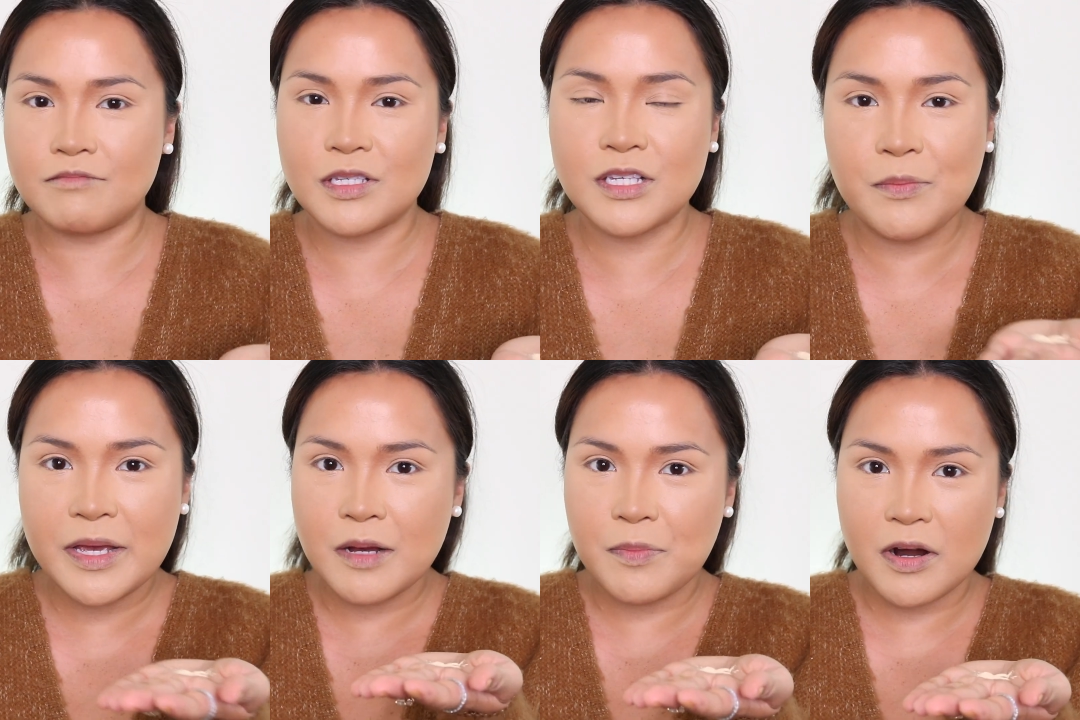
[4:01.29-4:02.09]
Some
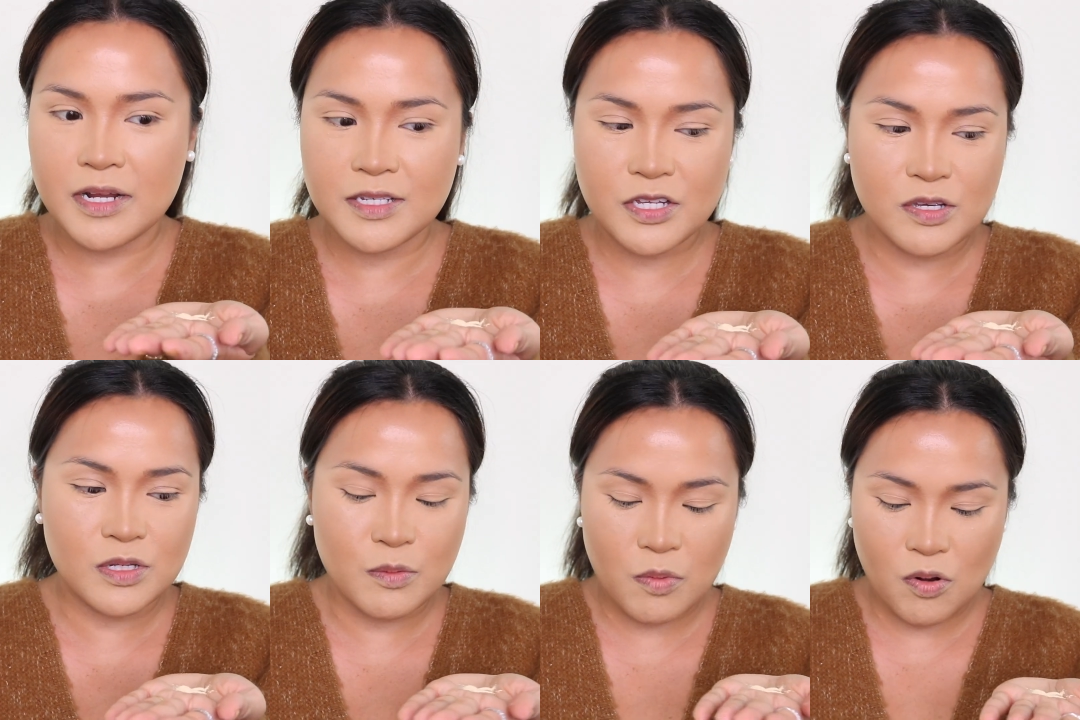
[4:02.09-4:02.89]
makeup artists, they
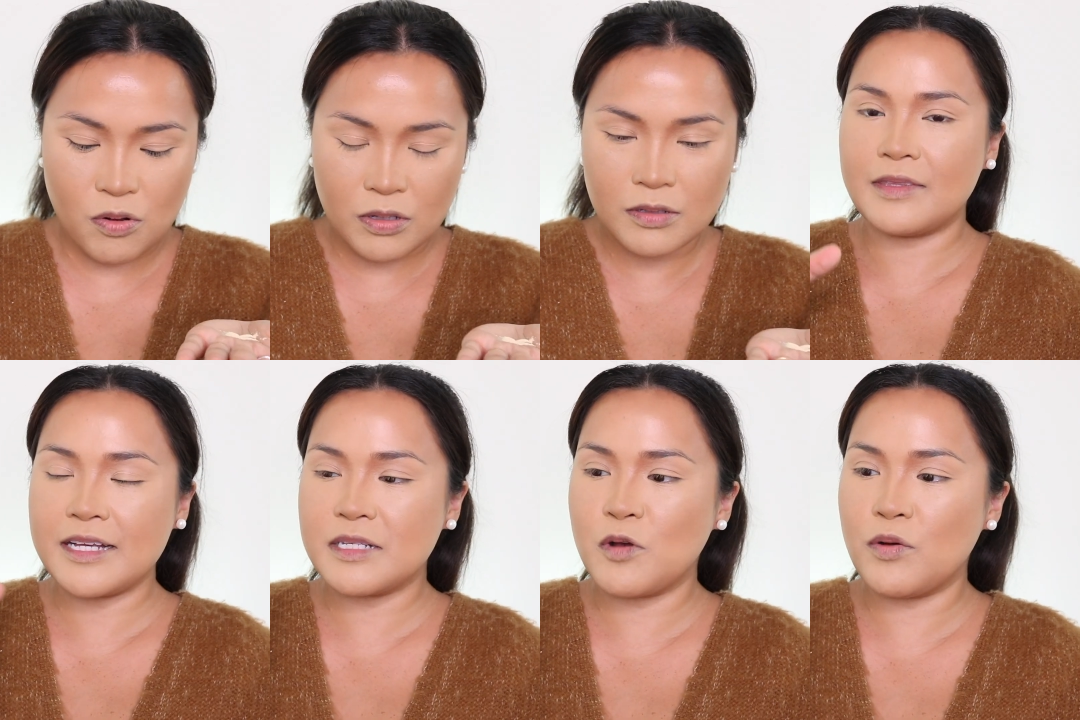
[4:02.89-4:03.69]
use a bowl.
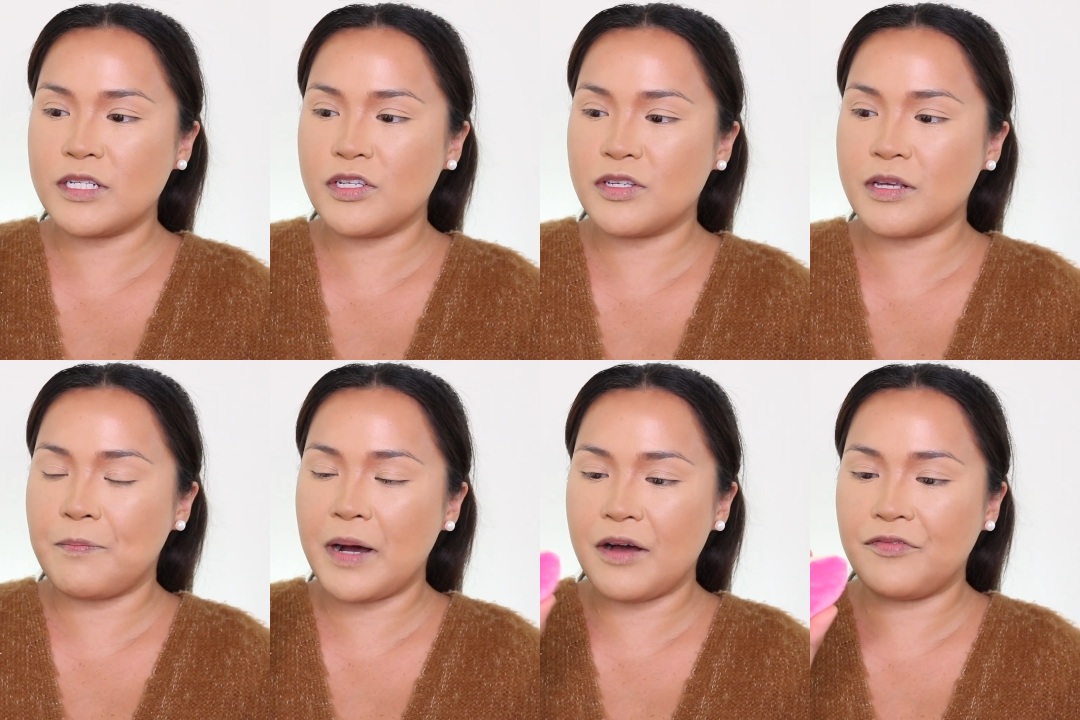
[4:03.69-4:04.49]
Next, I'm going to use a
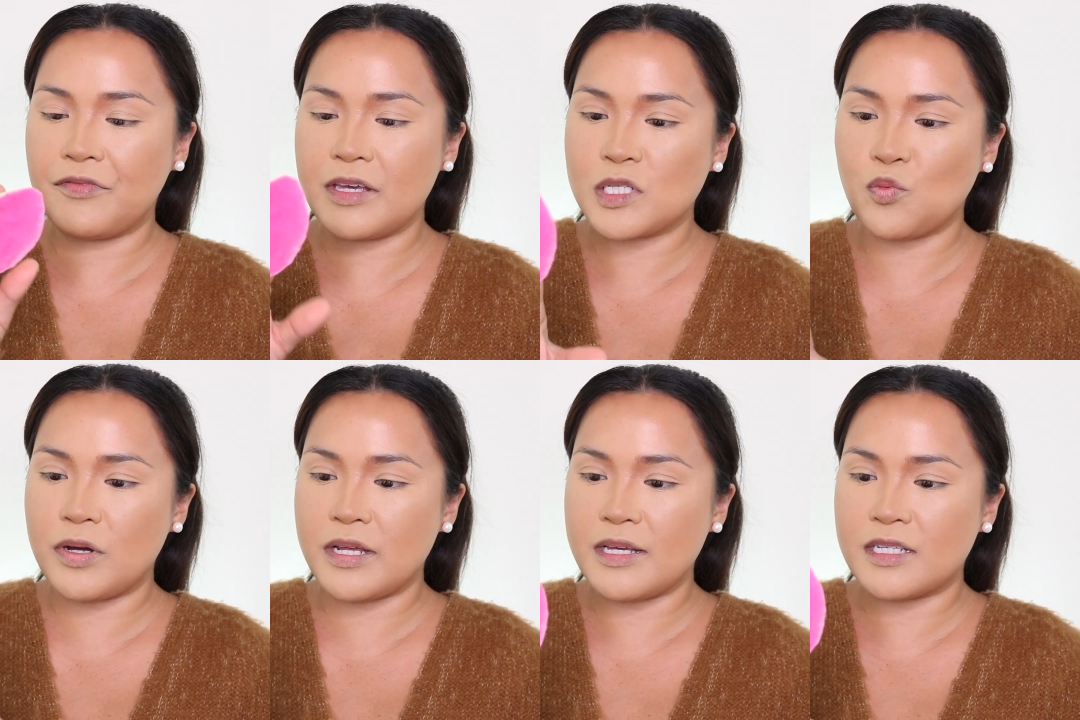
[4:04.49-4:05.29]
puff. This
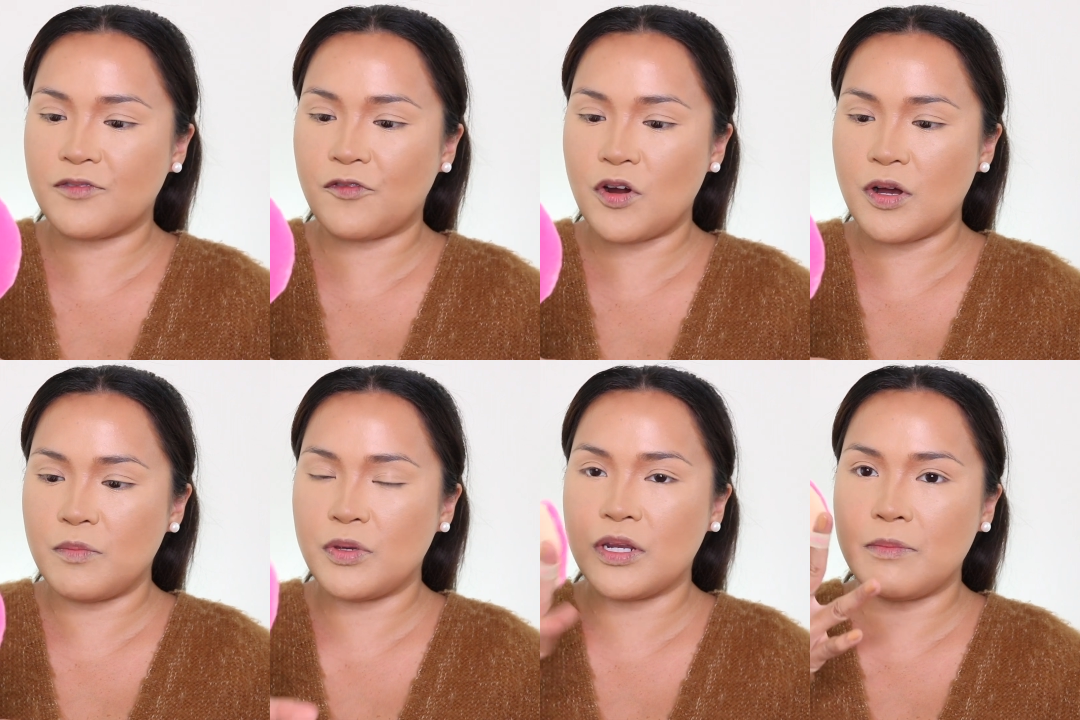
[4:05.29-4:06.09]
one is
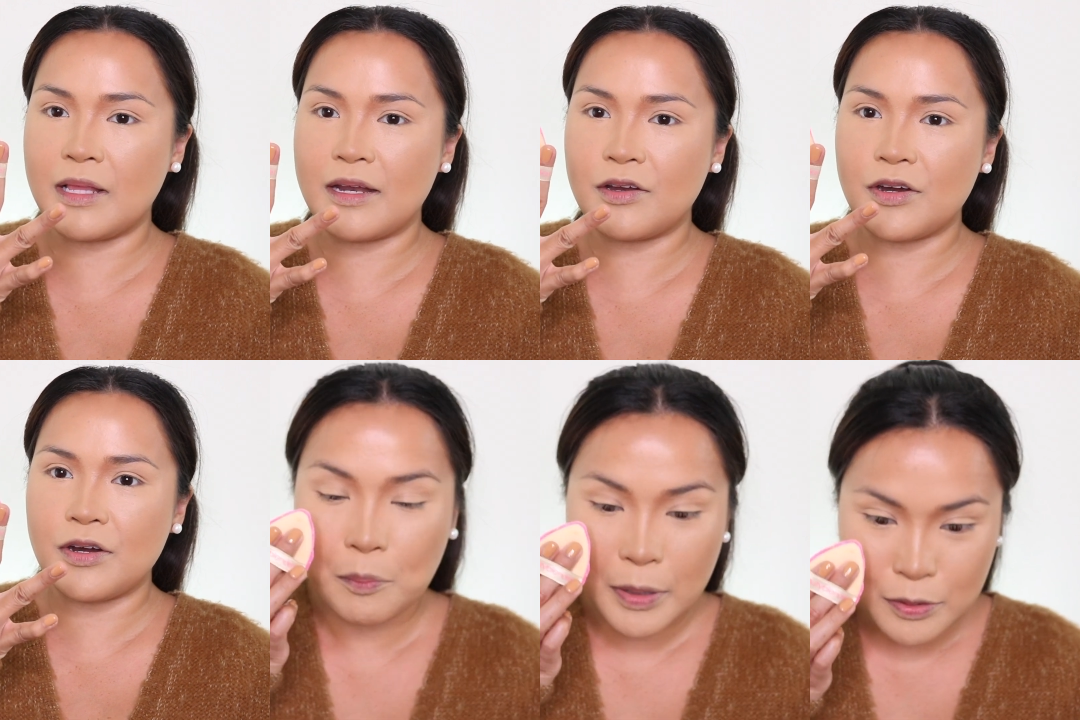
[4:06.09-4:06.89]
from Beauty
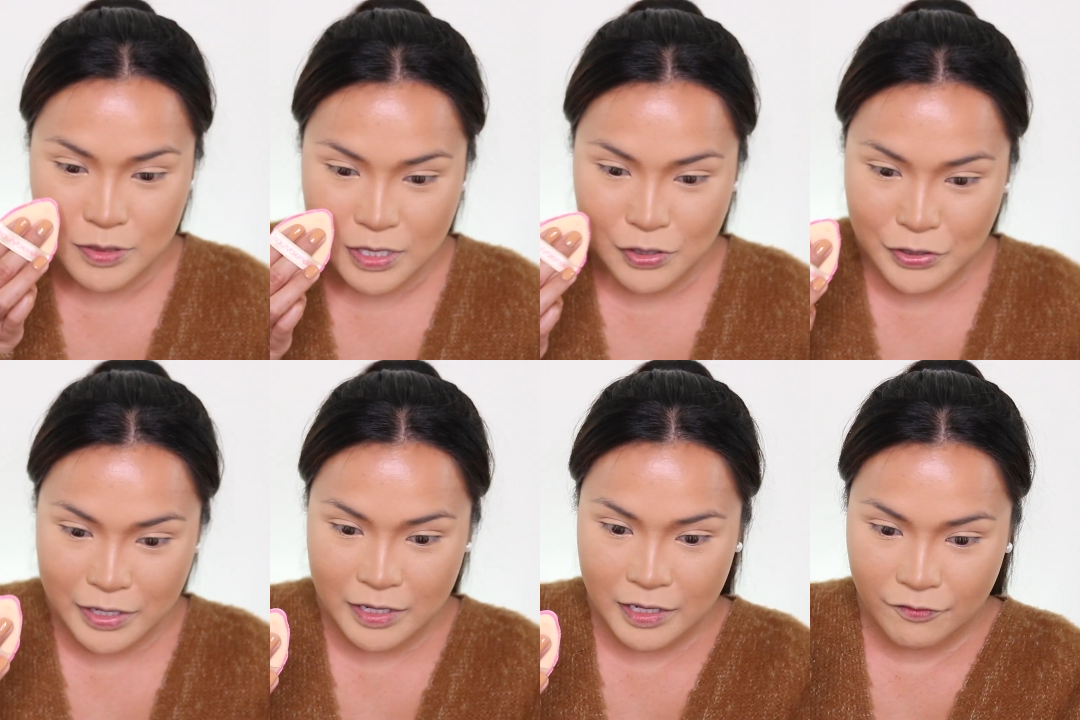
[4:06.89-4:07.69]
Blender. My concealer
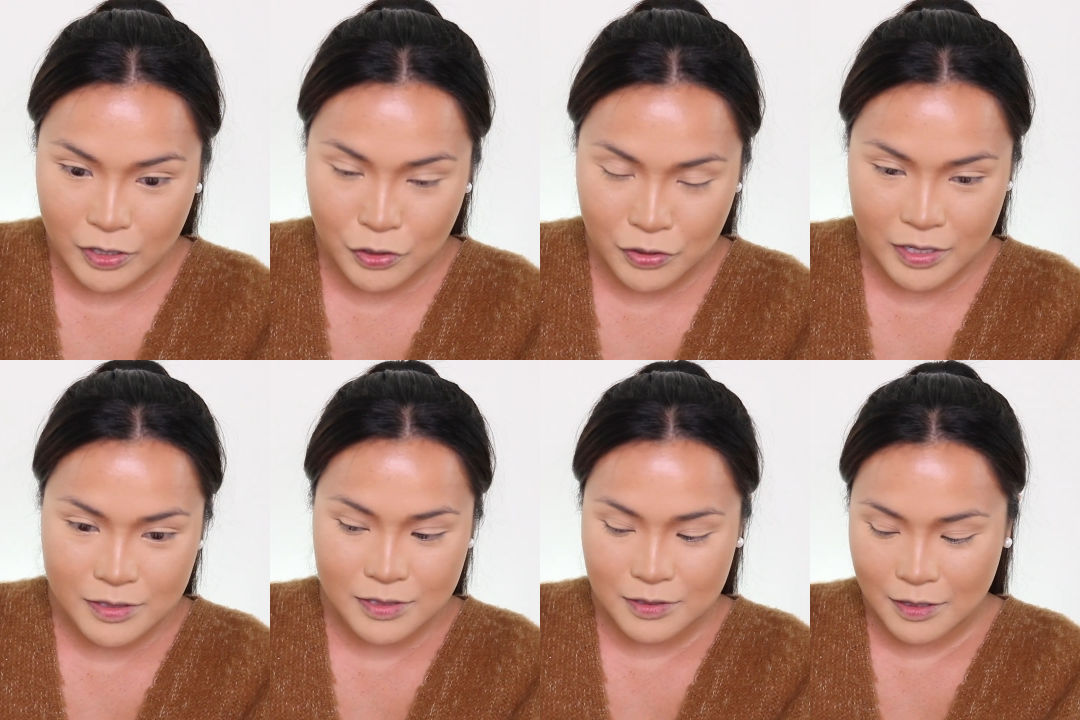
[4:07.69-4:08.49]
didn't even
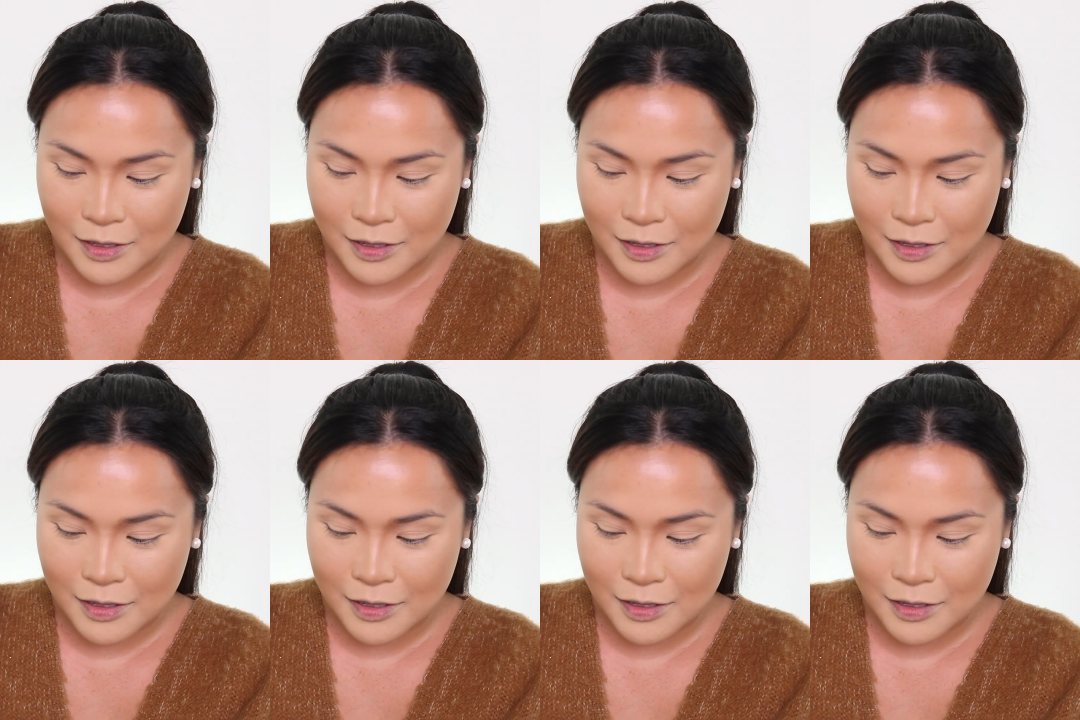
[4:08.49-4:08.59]
crease.